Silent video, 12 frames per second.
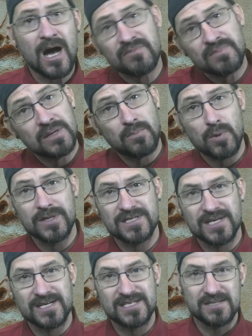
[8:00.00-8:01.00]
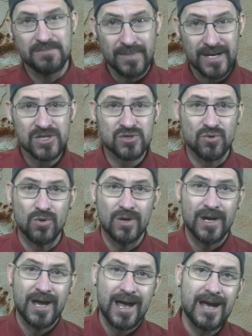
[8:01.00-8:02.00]
now I've been appointed as his mentor
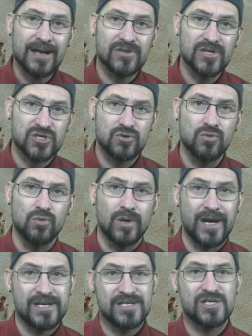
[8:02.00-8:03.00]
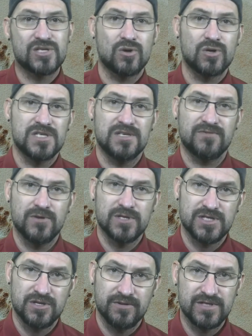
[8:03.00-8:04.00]
at the school as he starts his
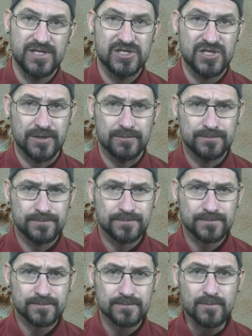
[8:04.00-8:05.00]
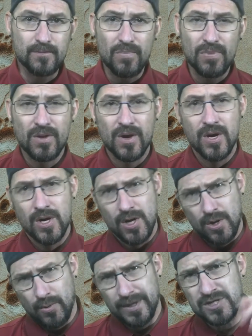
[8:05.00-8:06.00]
first year of teaching.
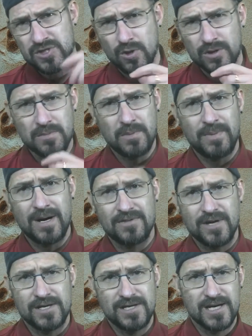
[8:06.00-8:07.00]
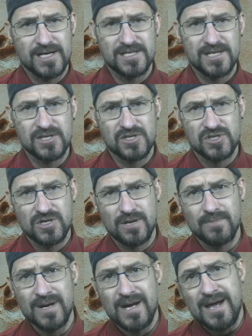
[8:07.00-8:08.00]
When I told him about the idea, I said to
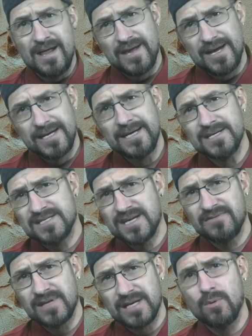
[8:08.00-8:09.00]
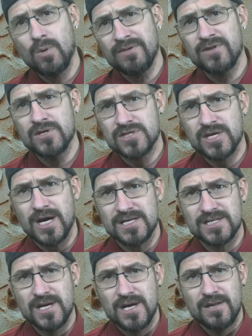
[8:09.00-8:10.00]
him that he is definitely one of those
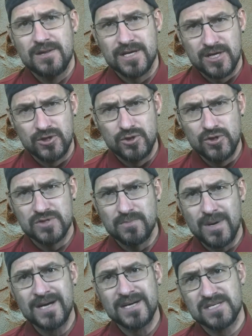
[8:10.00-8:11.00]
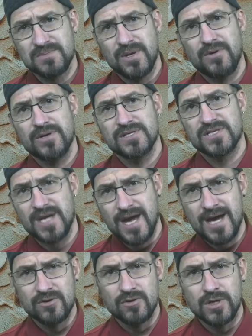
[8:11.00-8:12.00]
guys that could use my experience
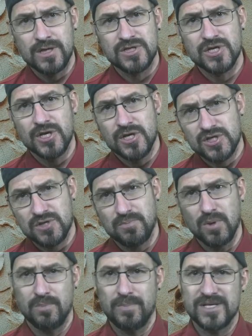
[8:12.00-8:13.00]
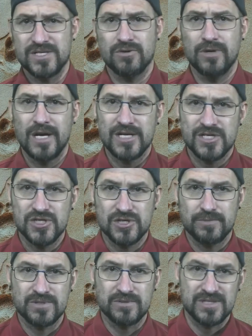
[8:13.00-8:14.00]
and knowledge to build better
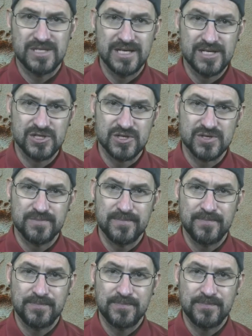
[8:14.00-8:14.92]
relationships with teenagers.